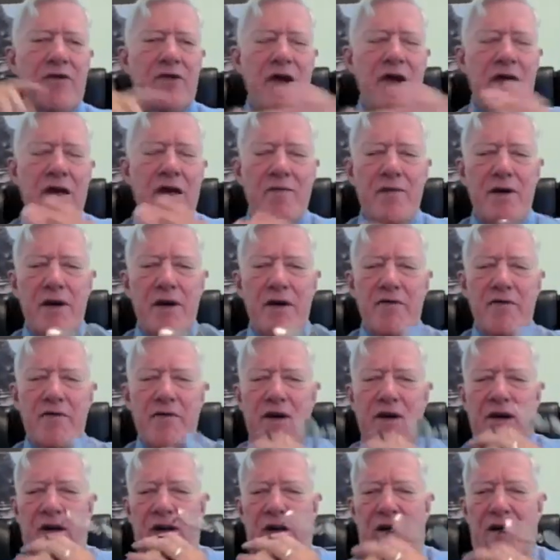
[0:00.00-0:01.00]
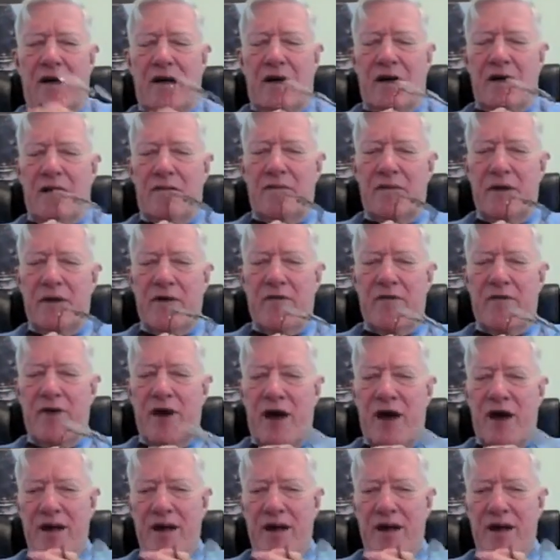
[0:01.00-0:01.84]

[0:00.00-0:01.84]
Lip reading: may have died